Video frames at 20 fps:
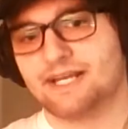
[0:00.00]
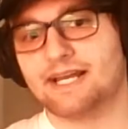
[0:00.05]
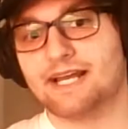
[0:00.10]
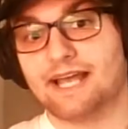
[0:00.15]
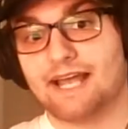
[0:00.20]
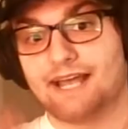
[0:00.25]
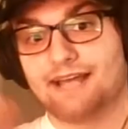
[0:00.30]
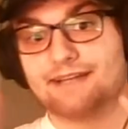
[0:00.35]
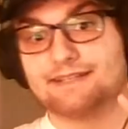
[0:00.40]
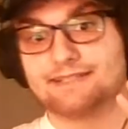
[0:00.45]

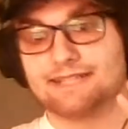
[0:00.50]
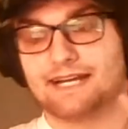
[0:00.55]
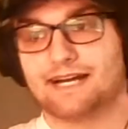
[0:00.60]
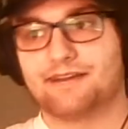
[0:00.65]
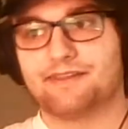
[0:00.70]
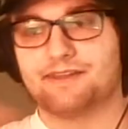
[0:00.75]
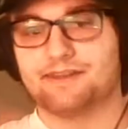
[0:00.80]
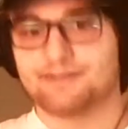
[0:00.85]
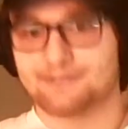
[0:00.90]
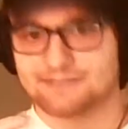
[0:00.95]
And
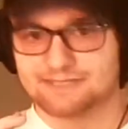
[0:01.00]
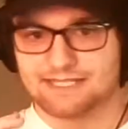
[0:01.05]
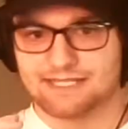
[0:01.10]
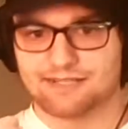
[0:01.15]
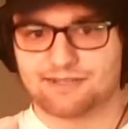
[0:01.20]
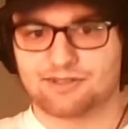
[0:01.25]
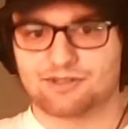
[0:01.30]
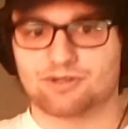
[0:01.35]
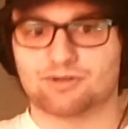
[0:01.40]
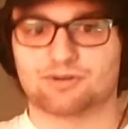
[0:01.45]
on the other side
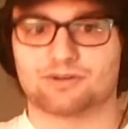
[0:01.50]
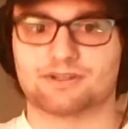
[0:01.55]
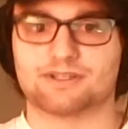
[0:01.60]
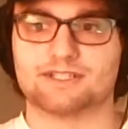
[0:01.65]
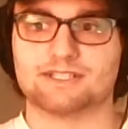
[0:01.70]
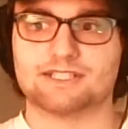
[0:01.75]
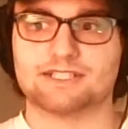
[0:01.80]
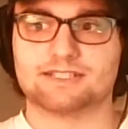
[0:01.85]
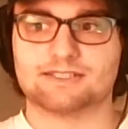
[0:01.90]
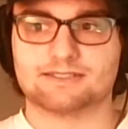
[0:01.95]
of the court,
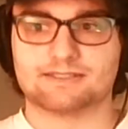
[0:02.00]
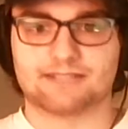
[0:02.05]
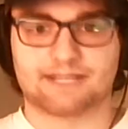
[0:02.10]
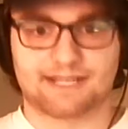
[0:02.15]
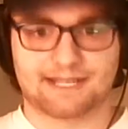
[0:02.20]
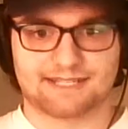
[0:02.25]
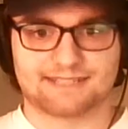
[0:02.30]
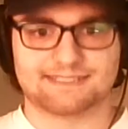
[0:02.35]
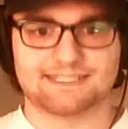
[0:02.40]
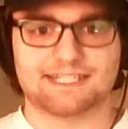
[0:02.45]

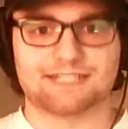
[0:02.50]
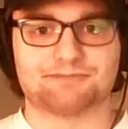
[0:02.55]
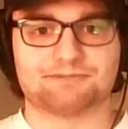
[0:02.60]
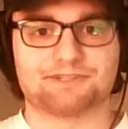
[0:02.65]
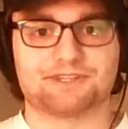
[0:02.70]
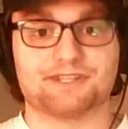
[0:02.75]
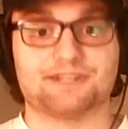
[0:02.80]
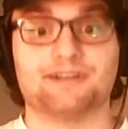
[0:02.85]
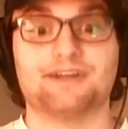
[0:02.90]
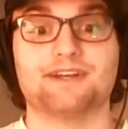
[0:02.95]
like I said,
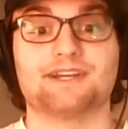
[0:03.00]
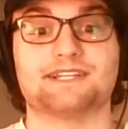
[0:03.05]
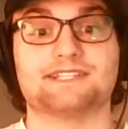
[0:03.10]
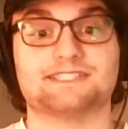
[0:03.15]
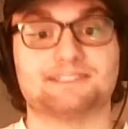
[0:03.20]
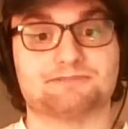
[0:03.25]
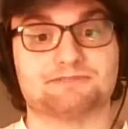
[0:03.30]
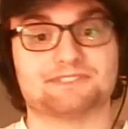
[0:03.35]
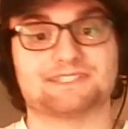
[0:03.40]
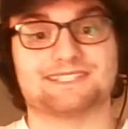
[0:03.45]
with the Nuggets,
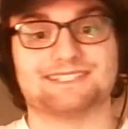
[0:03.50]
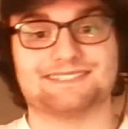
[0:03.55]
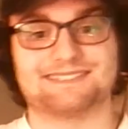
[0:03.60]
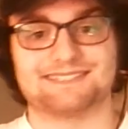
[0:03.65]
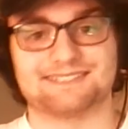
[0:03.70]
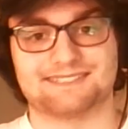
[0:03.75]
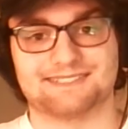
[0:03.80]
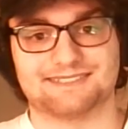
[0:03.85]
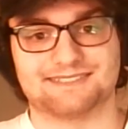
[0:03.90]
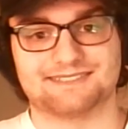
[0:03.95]
it was
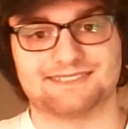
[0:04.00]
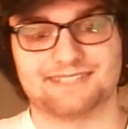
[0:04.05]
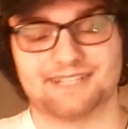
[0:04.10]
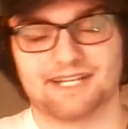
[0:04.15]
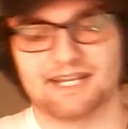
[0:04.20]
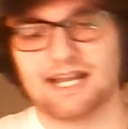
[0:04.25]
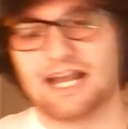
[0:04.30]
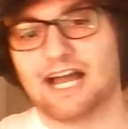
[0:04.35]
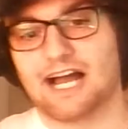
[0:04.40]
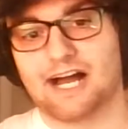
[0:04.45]
consistency.
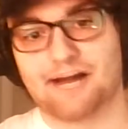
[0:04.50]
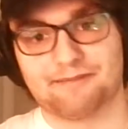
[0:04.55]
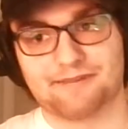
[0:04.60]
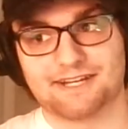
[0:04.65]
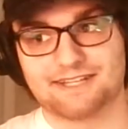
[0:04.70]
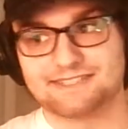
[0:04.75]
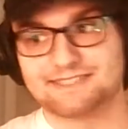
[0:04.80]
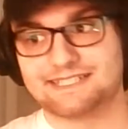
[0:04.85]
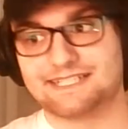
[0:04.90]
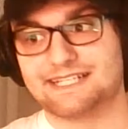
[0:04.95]
I'm
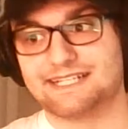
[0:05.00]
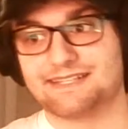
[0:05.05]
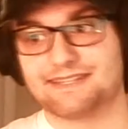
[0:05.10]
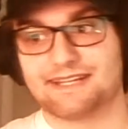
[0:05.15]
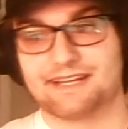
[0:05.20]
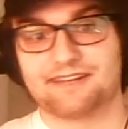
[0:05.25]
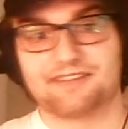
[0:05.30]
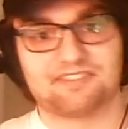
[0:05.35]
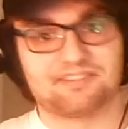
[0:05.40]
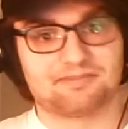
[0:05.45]
not saying
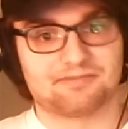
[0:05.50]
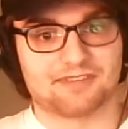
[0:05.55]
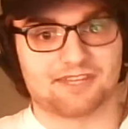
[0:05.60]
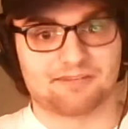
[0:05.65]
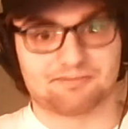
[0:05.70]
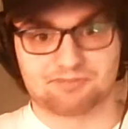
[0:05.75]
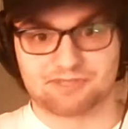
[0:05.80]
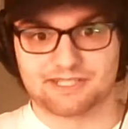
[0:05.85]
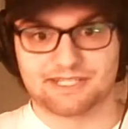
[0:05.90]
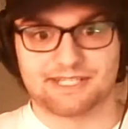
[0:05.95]
that they
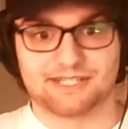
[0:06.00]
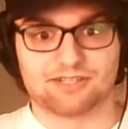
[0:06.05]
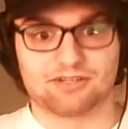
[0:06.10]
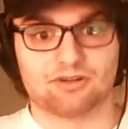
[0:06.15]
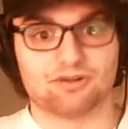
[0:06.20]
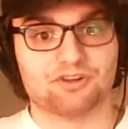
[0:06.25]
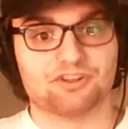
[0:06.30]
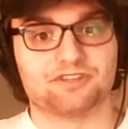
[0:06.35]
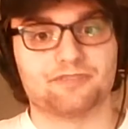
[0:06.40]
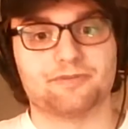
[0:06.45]
played
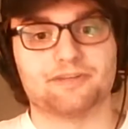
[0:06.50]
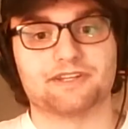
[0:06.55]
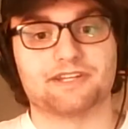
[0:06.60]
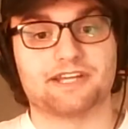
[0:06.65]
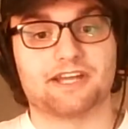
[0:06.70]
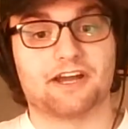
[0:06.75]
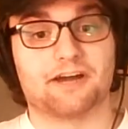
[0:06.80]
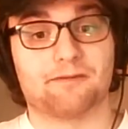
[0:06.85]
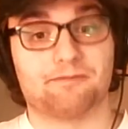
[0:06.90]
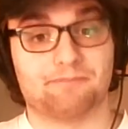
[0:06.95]

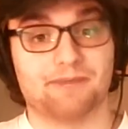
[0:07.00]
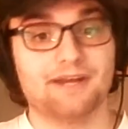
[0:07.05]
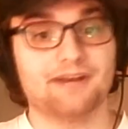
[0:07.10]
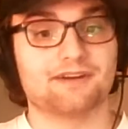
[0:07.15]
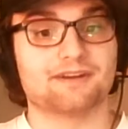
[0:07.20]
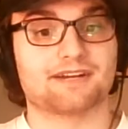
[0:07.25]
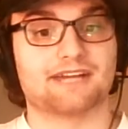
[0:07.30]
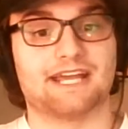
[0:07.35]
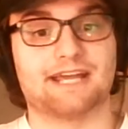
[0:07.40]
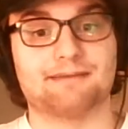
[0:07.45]
ultimately a
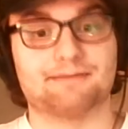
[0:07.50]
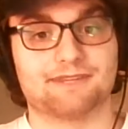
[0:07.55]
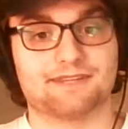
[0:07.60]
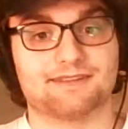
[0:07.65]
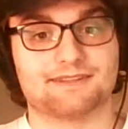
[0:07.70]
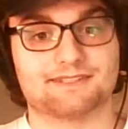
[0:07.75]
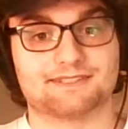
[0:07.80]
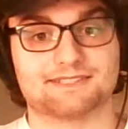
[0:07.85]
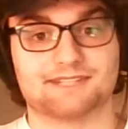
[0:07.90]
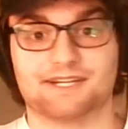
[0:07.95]
better game than
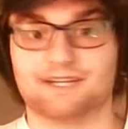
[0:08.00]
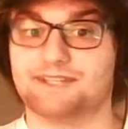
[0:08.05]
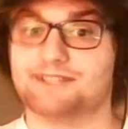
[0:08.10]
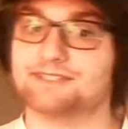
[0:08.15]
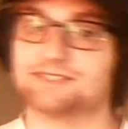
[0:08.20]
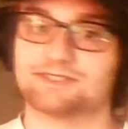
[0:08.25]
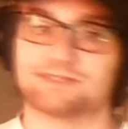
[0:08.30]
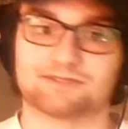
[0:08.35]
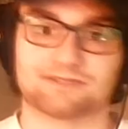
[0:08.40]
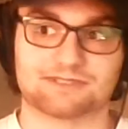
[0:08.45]
the
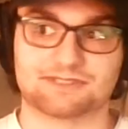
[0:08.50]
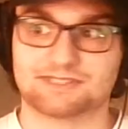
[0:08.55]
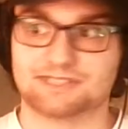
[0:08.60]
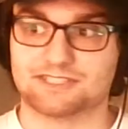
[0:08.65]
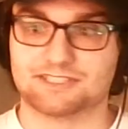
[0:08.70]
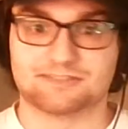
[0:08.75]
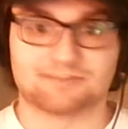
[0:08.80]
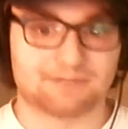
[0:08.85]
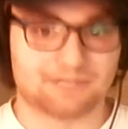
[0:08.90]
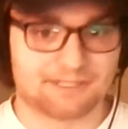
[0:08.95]
Suns, or the
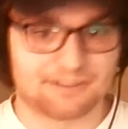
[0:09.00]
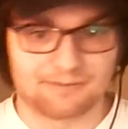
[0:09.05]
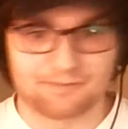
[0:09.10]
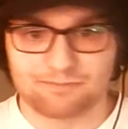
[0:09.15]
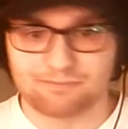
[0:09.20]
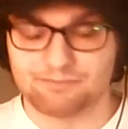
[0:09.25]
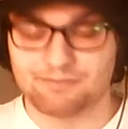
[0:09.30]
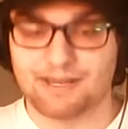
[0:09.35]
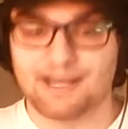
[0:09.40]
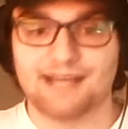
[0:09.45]
Suns played a
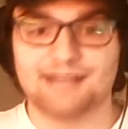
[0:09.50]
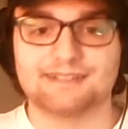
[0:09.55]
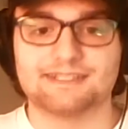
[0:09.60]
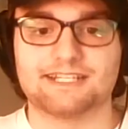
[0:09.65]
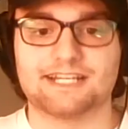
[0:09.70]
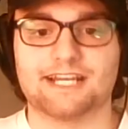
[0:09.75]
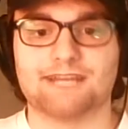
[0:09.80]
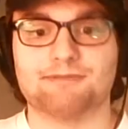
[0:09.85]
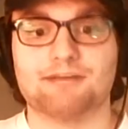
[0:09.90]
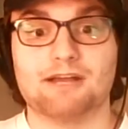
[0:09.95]
bad
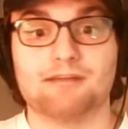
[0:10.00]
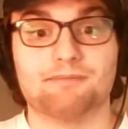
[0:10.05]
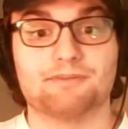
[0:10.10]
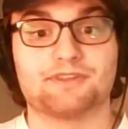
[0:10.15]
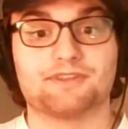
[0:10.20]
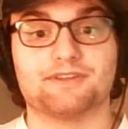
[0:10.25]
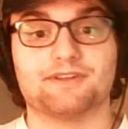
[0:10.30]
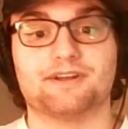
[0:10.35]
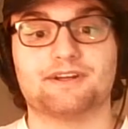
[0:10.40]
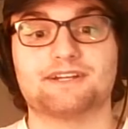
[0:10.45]
game,
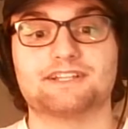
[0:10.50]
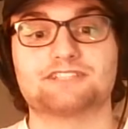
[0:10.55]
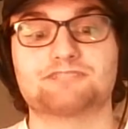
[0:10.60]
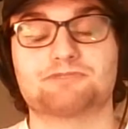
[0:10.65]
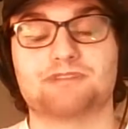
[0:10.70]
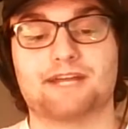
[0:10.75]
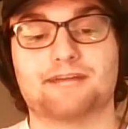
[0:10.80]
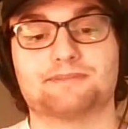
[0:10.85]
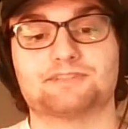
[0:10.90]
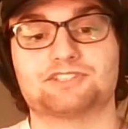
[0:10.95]
but the Nuggets
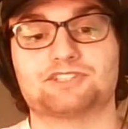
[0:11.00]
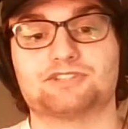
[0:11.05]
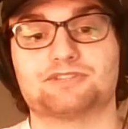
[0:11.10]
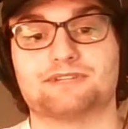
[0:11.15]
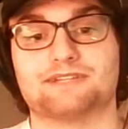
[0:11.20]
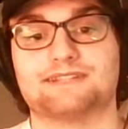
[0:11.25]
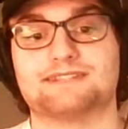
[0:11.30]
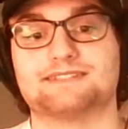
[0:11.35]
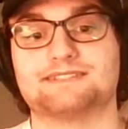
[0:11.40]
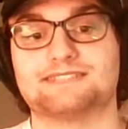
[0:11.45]
were able to
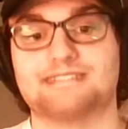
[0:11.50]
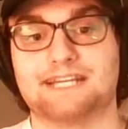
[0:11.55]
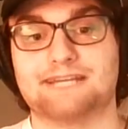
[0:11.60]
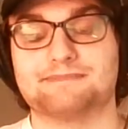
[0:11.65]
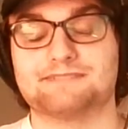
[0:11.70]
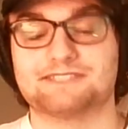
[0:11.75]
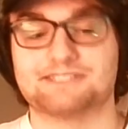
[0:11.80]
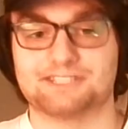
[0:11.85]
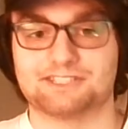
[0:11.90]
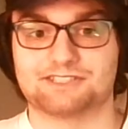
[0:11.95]
create the same
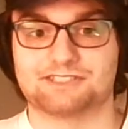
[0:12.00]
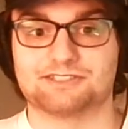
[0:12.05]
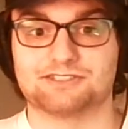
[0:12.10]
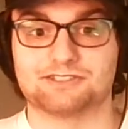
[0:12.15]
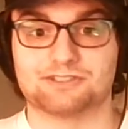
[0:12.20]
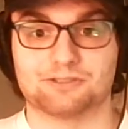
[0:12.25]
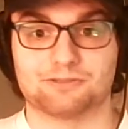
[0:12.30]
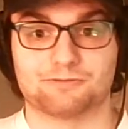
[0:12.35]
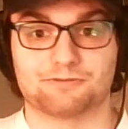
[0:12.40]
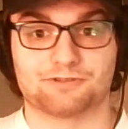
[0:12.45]

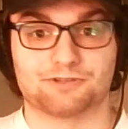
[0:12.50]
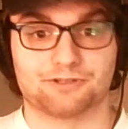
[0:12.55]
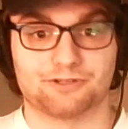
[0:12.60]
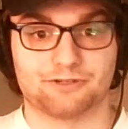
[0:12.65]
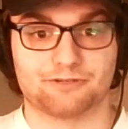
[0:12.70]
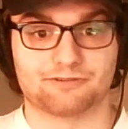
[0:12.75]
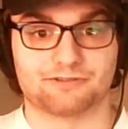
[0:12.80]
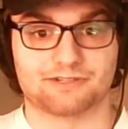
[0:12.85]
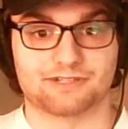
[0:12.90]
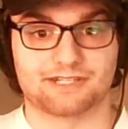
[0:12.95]
decisions over and
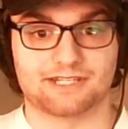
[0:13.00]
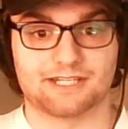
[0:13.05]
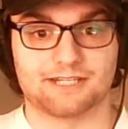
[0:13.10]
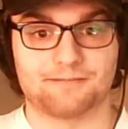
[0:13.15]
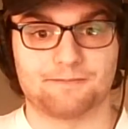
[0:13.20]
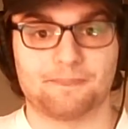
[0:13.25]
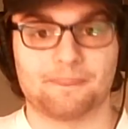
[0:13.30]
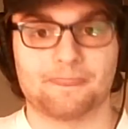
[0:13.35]
over again.